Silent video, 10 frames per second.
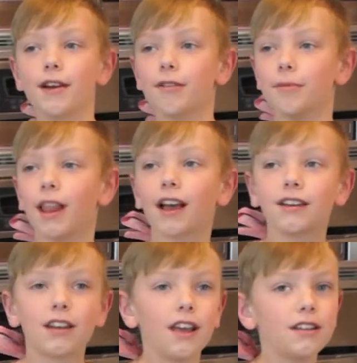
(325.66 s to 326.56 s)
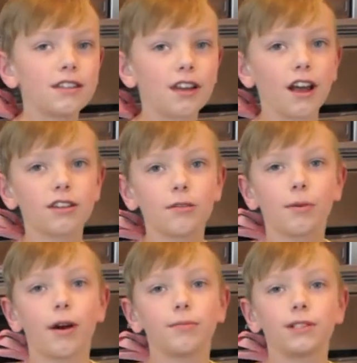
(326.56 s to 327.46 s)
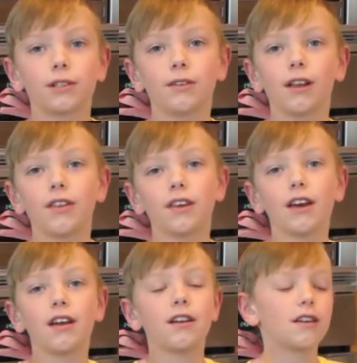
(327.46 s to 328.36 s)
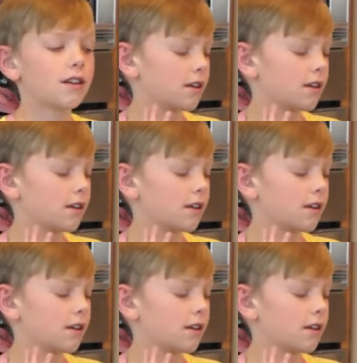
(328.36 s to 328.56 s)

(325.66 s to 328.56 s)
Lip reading: it could be like a taste test popsicle at the end.